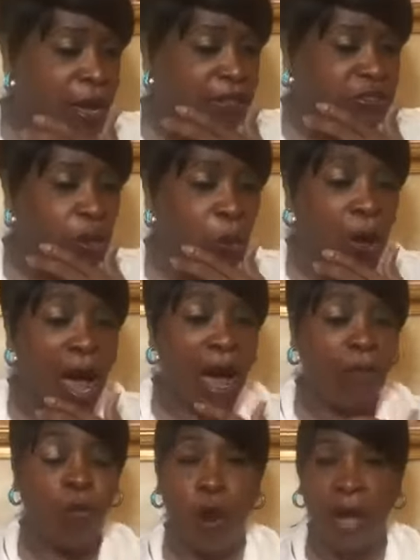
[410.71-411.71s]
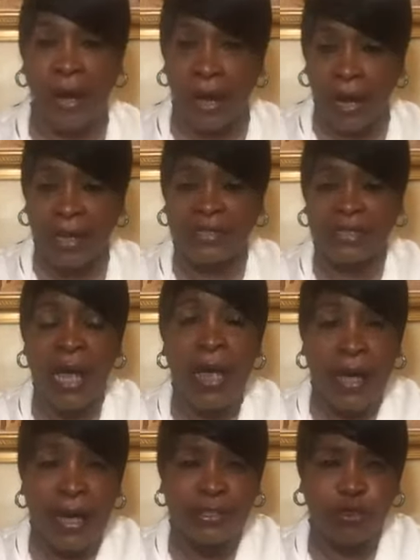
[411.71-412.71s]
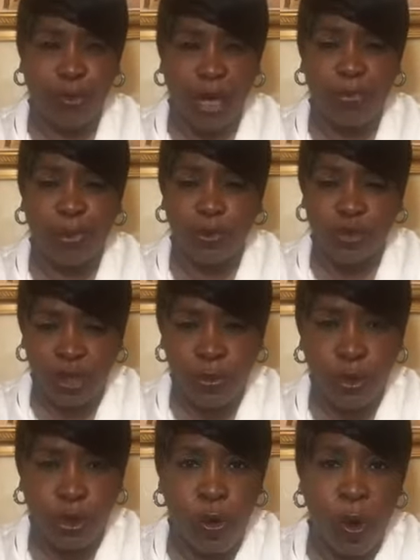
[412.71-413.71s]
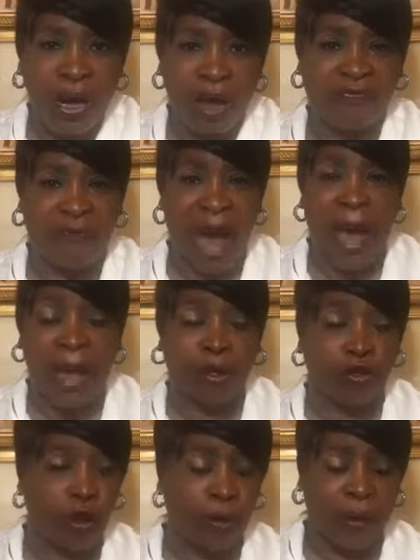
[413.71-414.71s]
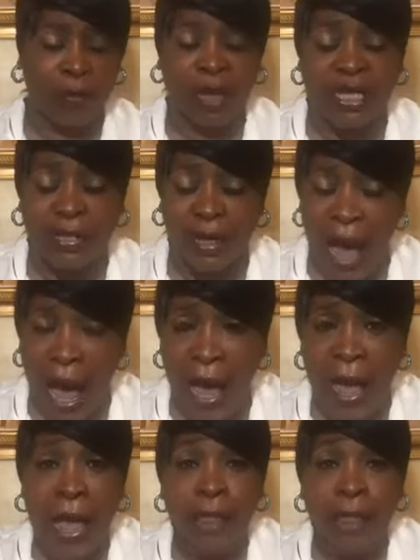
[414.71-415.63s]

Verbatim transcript: And so God wants us, his people, to unify. Glory be to God.